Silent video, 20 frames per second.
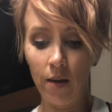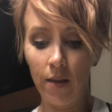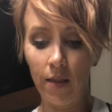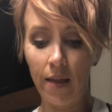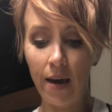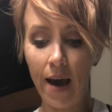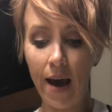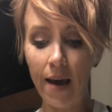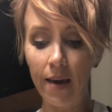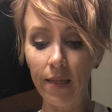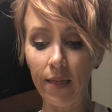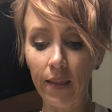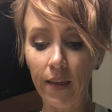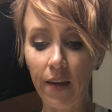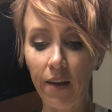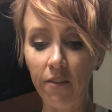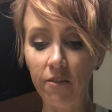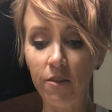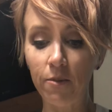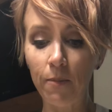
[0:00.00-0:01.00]
That
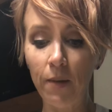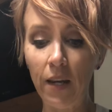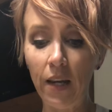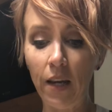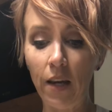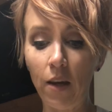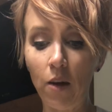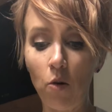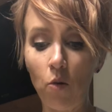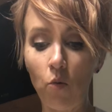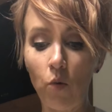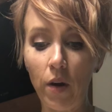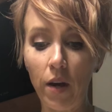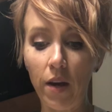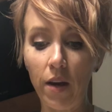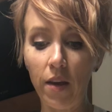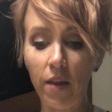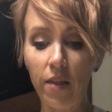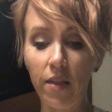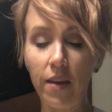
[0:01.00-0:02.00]
leaves me
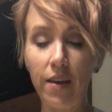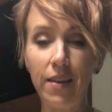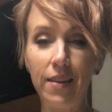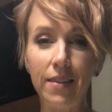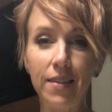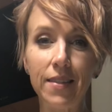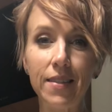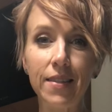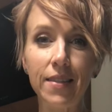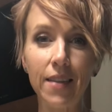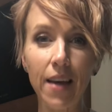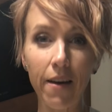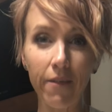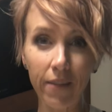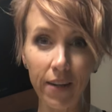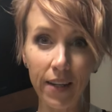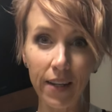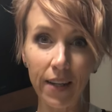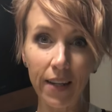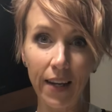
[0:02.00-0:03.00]
with
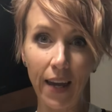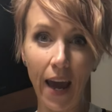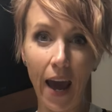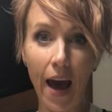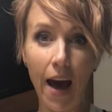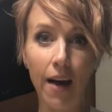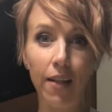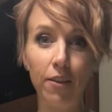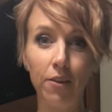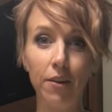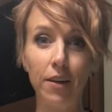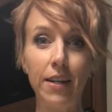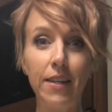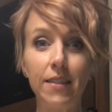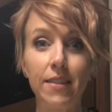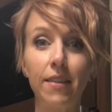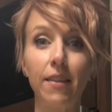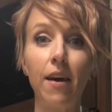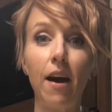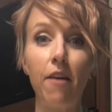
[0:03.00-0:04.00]
70
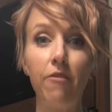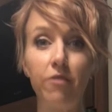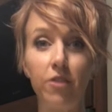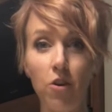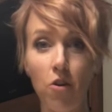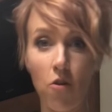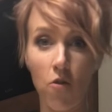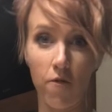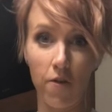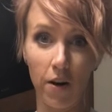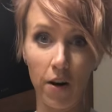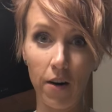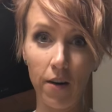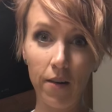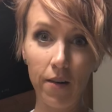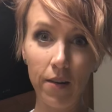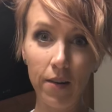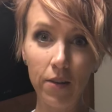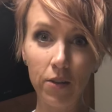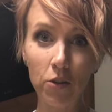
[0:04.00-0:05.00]
calories left over.
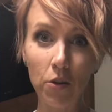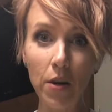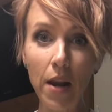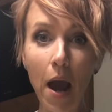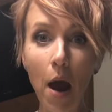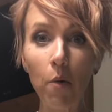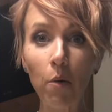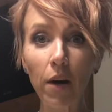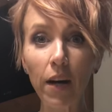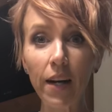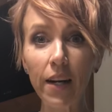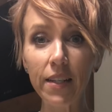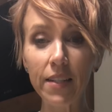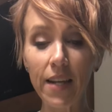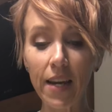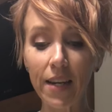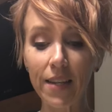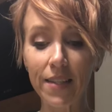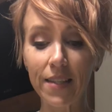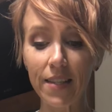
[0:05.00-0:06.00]
So now we're going to
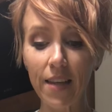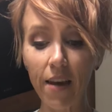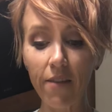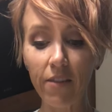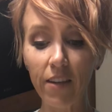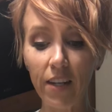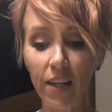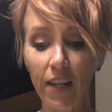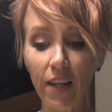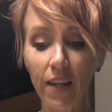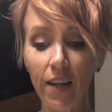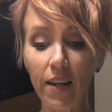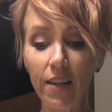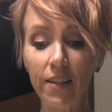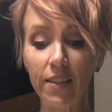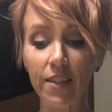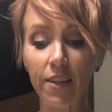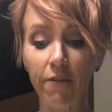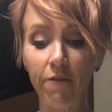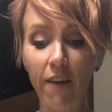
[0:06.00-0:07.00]
take
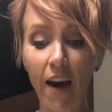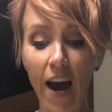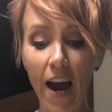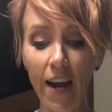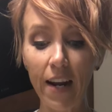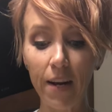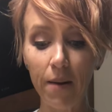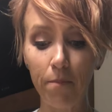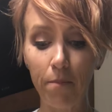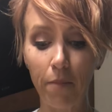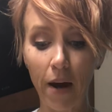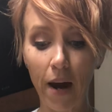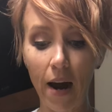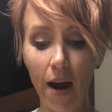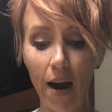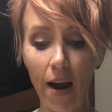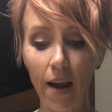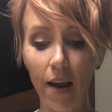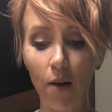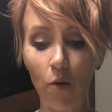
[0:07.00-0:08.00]
70 divided
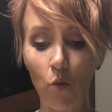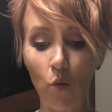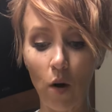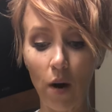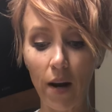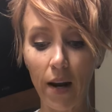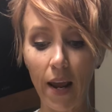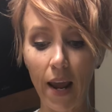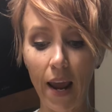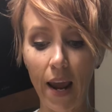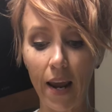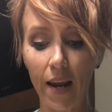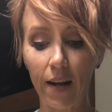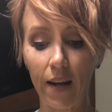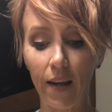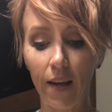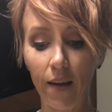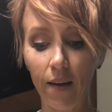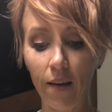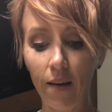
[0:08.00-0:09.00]
by
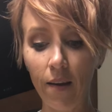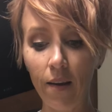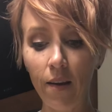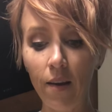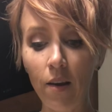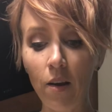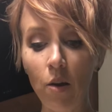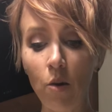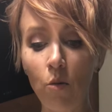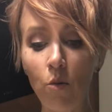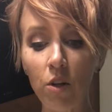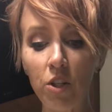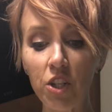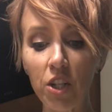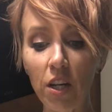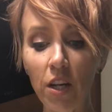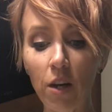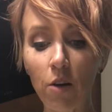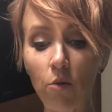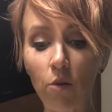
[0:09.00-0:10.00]
180, which
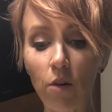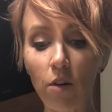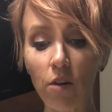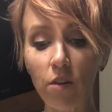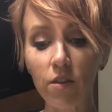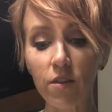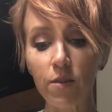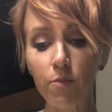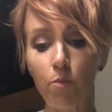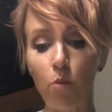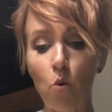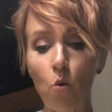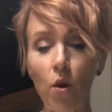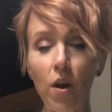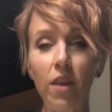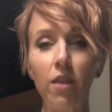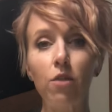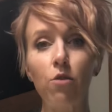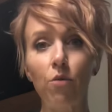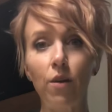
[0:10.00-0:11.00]
equals
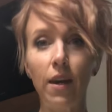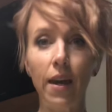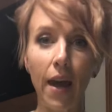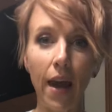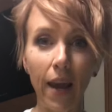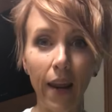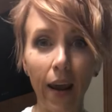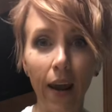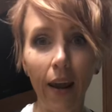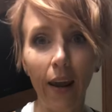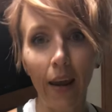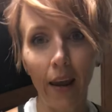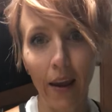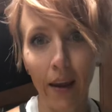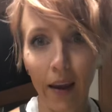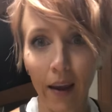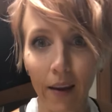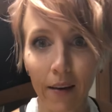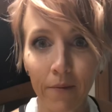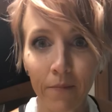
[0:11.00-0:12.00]

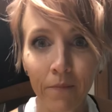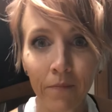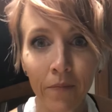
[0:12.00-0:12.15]
0.38888.